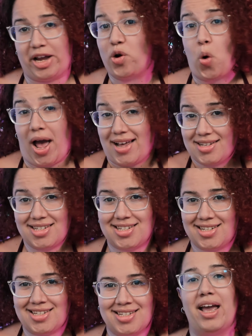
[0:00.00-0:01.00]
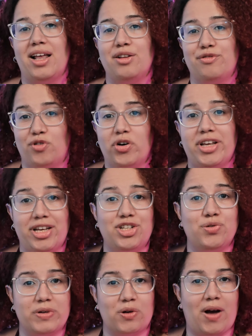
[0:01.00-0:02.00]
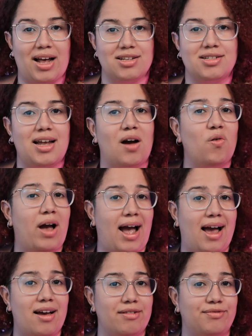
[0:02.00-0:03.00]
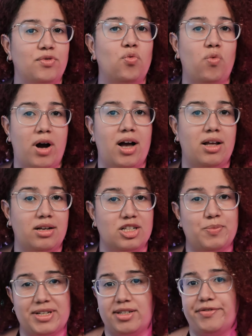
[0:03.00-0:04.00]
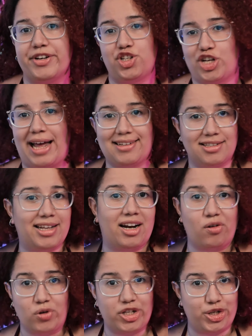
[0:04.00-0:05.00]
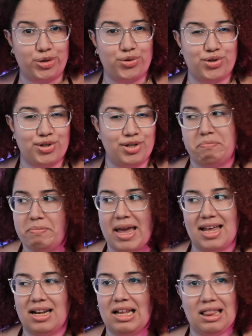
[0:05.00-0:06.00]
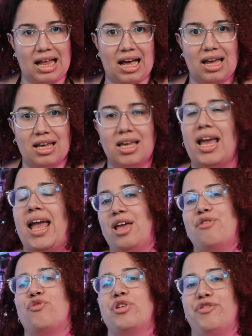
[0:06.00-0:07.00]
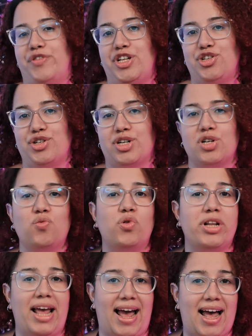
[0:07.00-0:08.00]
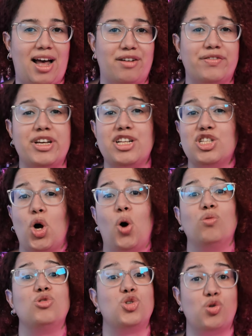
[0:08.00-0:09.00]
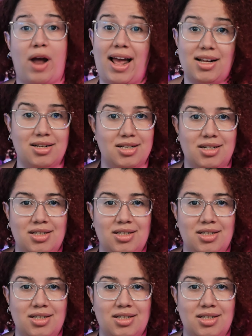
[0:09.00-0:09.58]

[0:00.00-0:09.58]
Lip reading: requests, and for each request, I'll have one specific chat that I would use. Mainly like every feature would have its own thread.